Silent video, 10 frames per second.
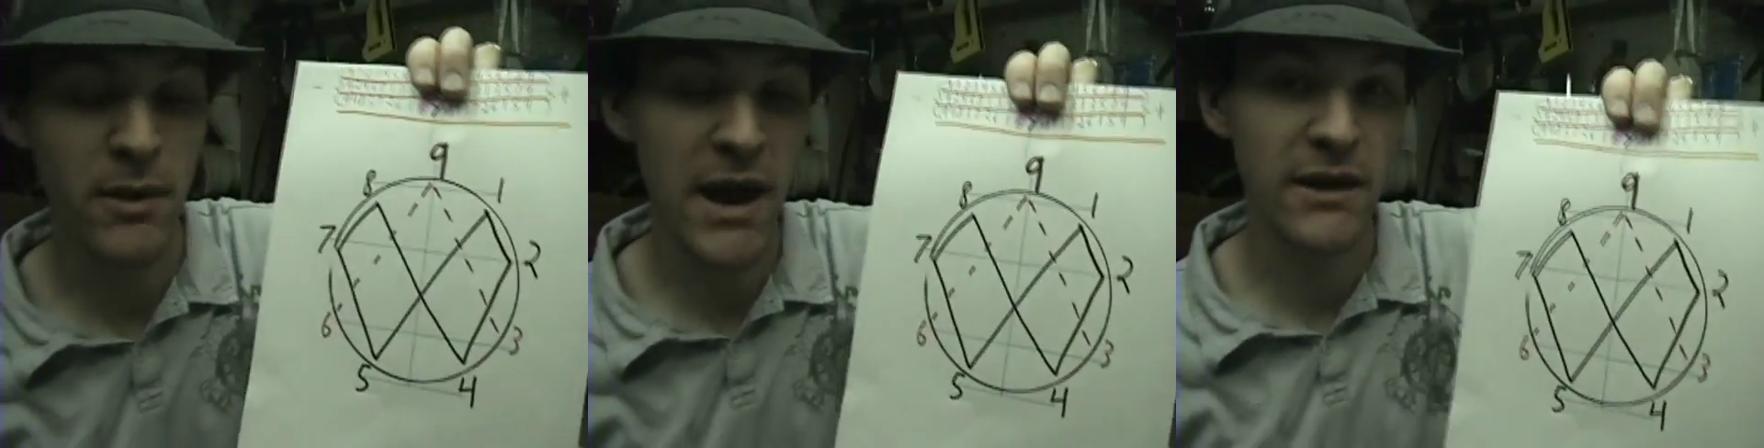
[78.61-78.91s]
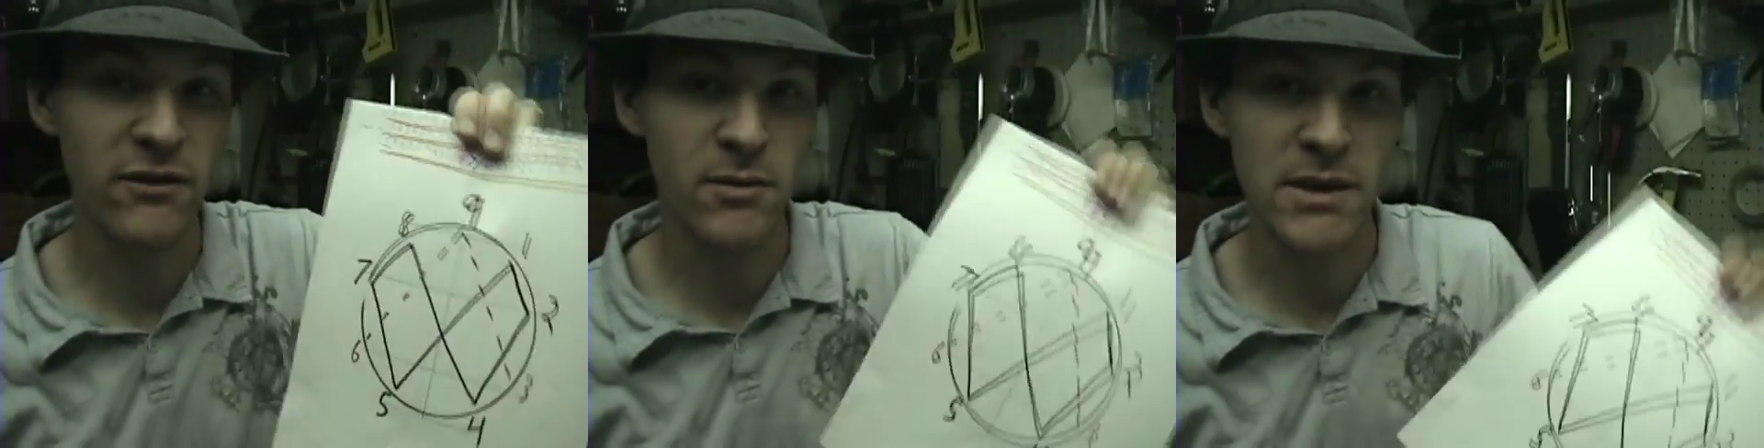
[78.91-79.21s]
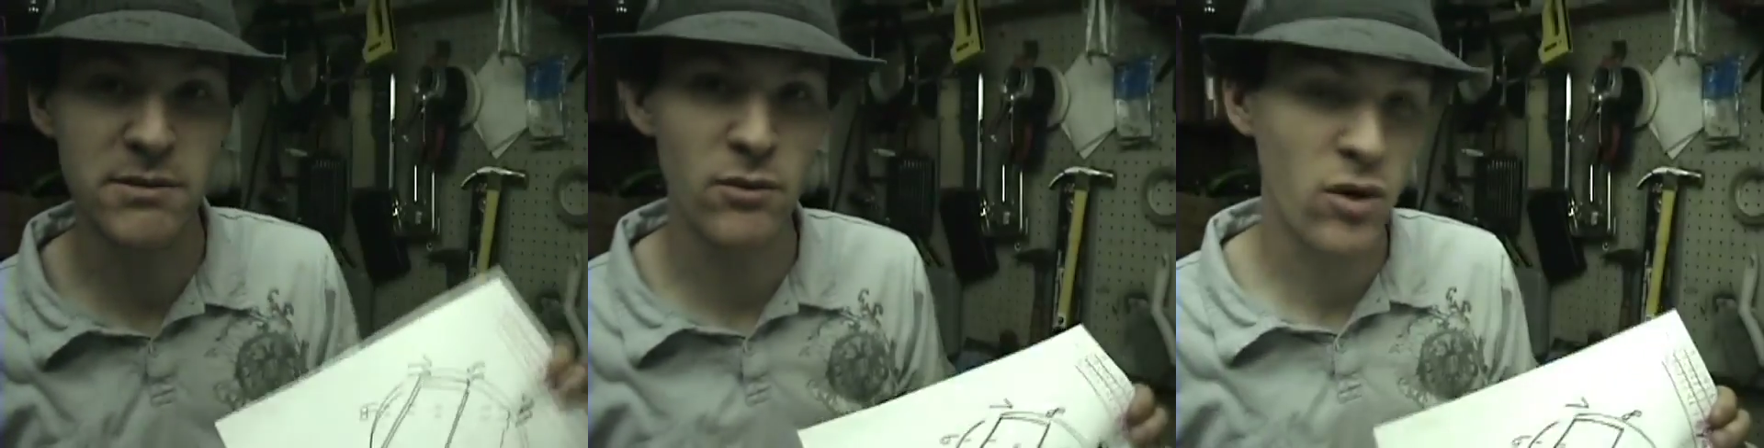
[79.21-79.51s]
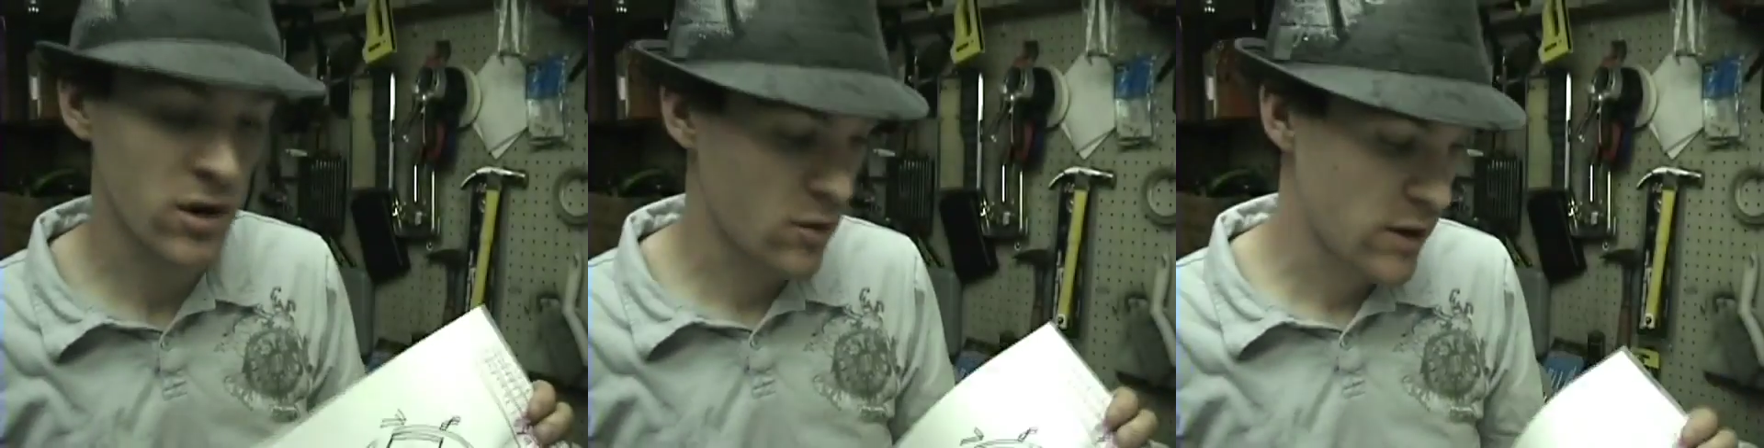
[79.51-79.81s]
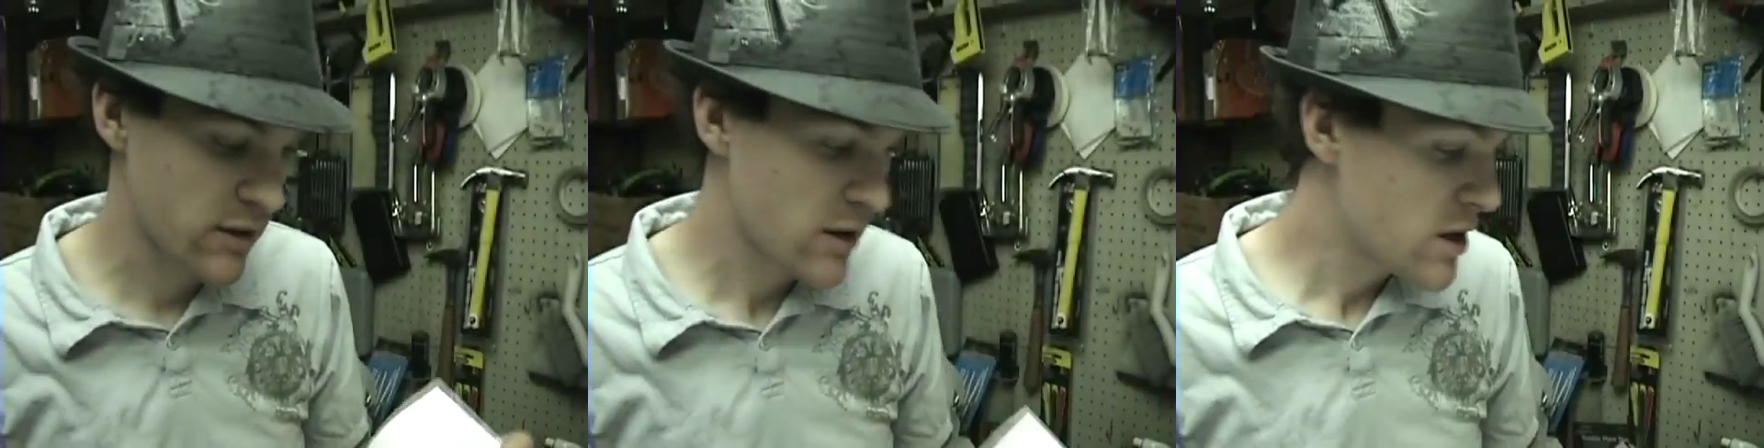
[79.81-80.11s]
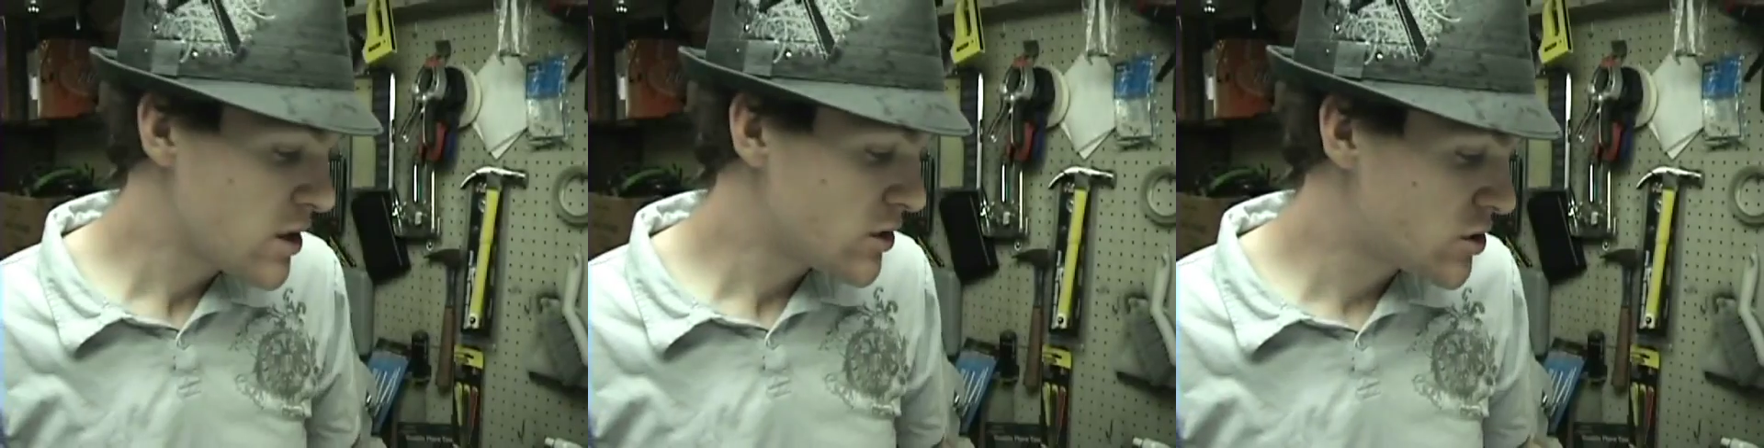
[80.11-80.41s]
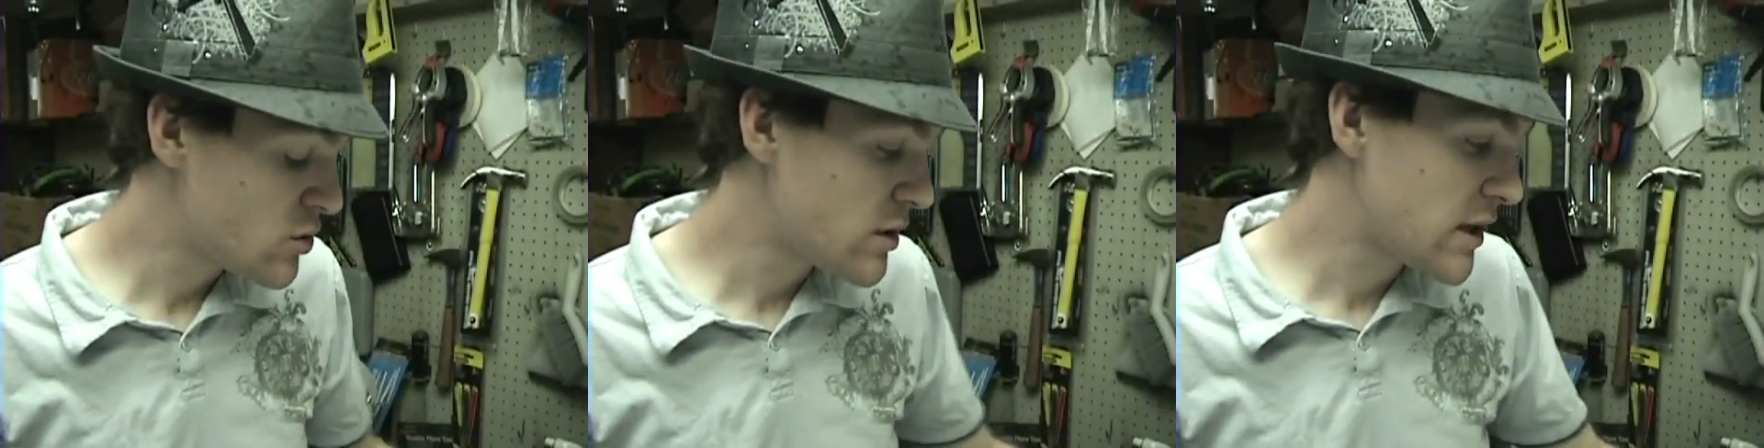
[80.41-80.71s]
math. Everybody's been working with
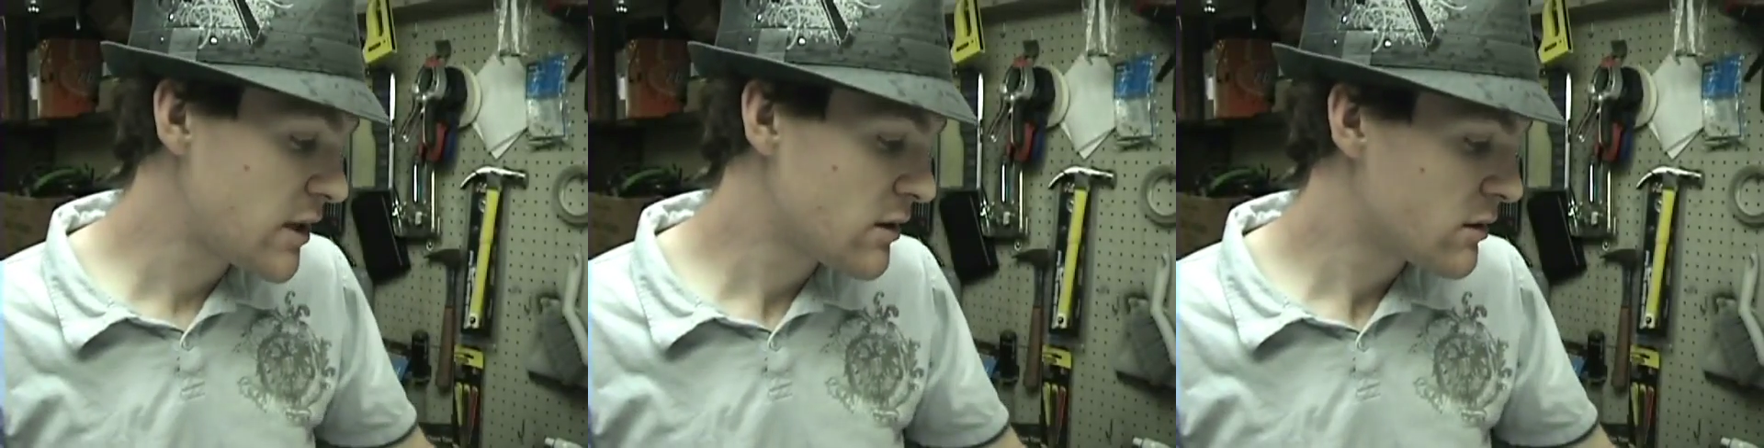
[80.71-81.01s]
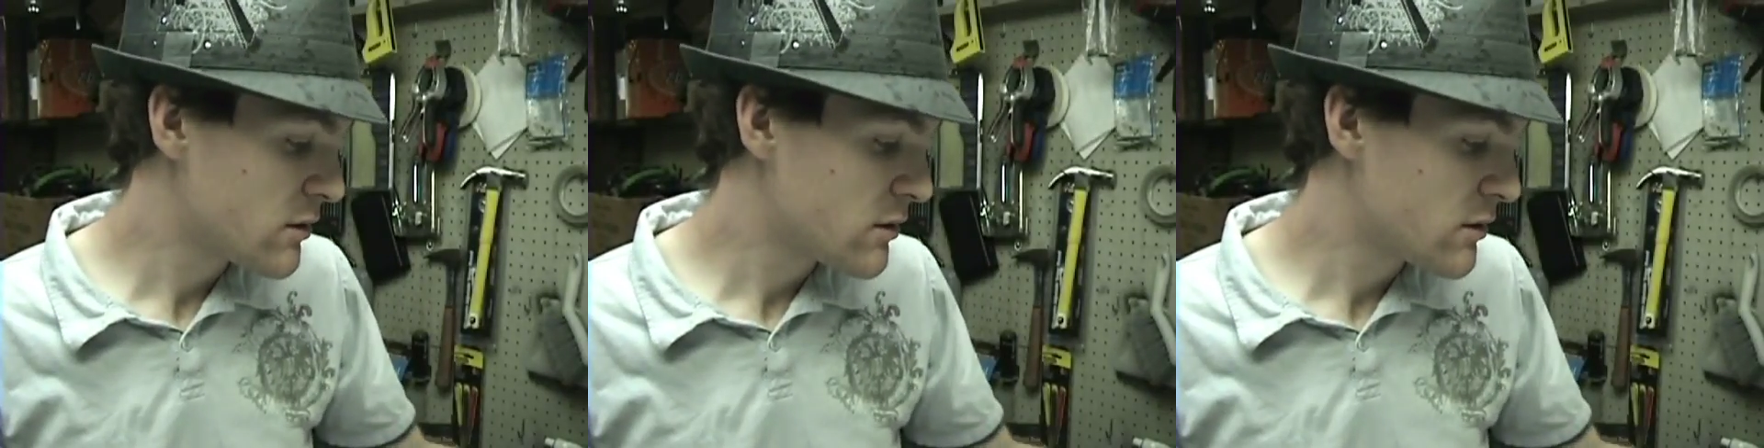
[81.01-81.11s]
2D,